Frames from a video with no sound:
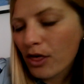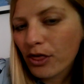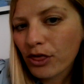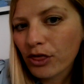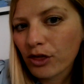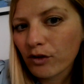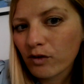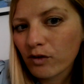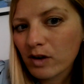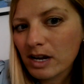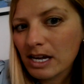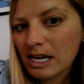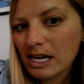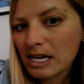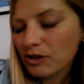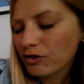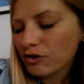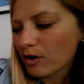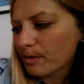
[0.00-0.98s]

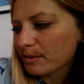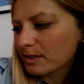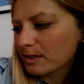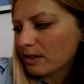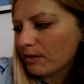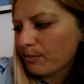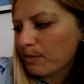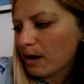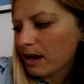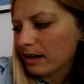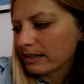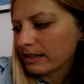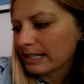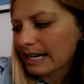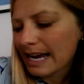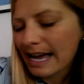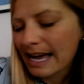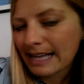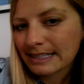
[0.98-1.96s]
3 drops of blood
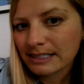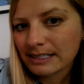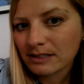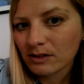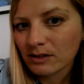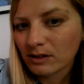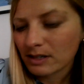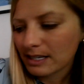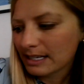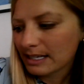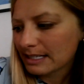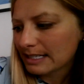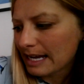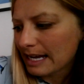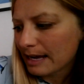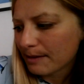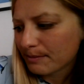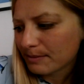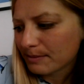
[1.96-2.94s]
landed on his
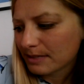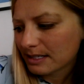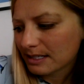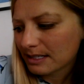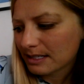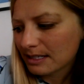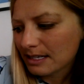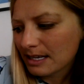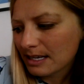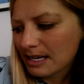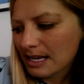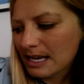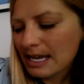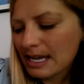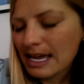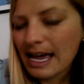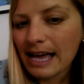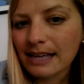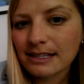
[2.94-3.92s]
lips.
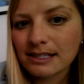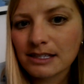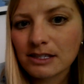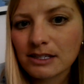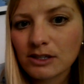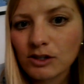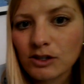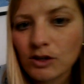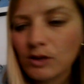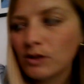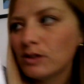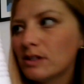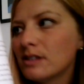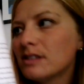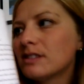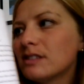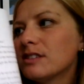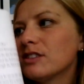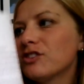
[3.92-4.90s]
As soon
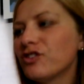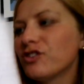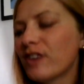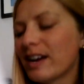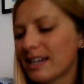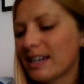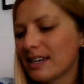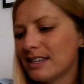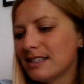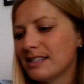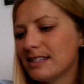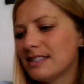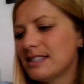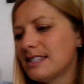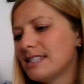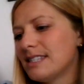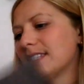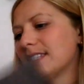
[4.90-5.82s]
as the dragon's